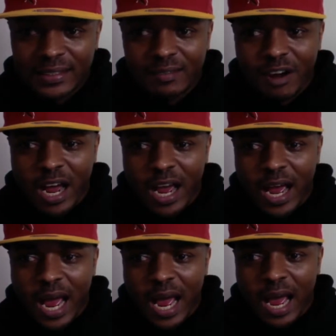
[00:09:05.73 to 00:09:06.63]

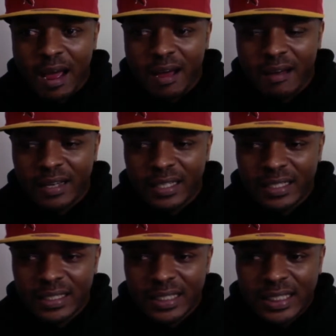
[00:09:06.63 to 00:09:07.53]
Wow.
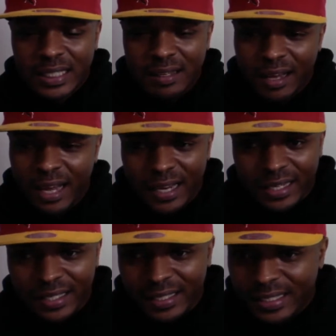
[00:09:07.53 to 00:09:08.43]
Hey.